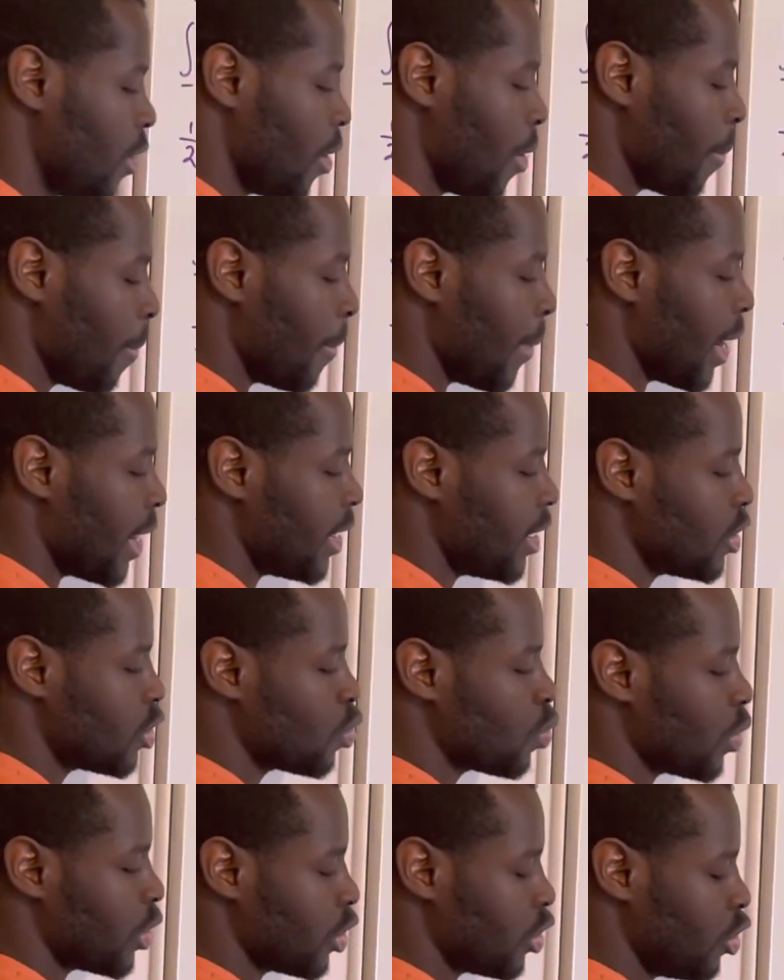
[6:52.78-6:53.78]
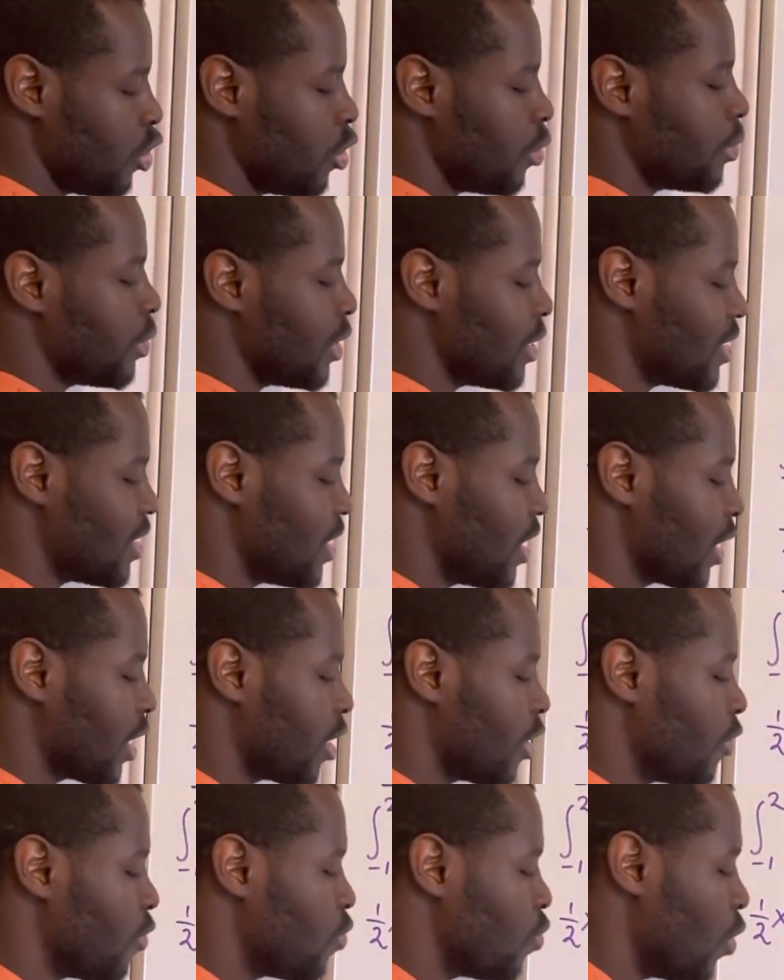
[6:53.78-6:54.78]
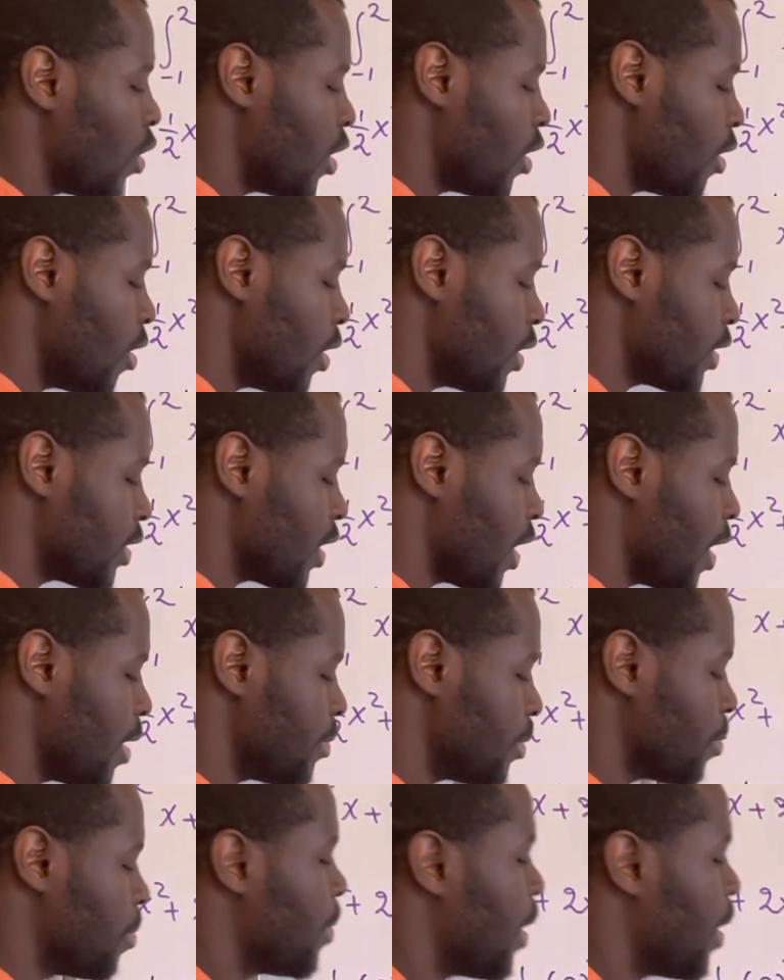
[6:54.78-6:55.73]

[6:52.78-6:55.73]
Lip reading: minus 1 cubed is -1, times